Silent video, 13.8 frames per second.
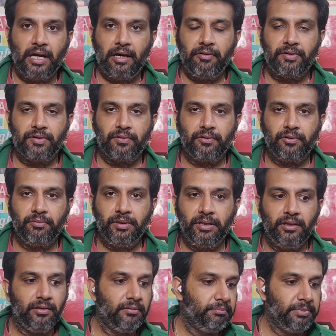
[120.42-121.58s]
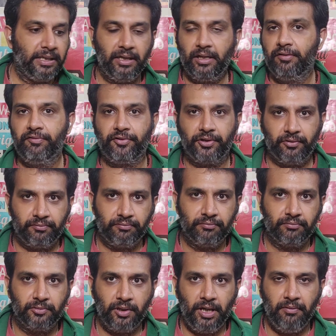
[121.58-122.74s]
how it's going to be panning out for you.
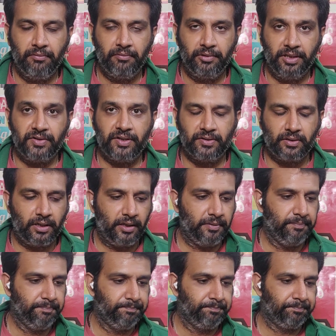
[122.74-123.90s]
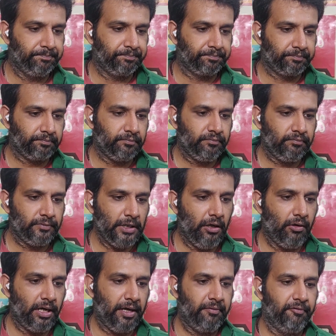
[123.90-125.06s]
Okay, let's get started.
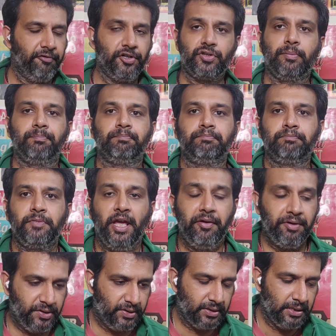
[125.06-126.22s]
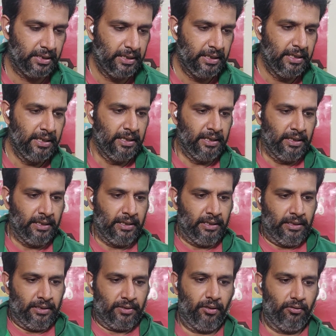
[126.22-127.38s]
Okay, first up, Aries.
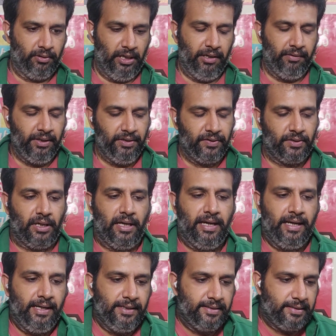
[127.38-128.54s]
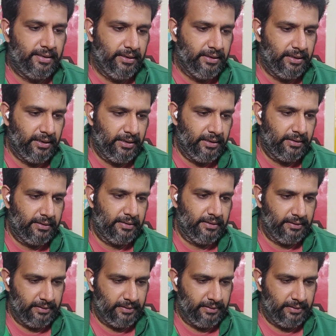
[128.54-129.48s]
So Aries, I see that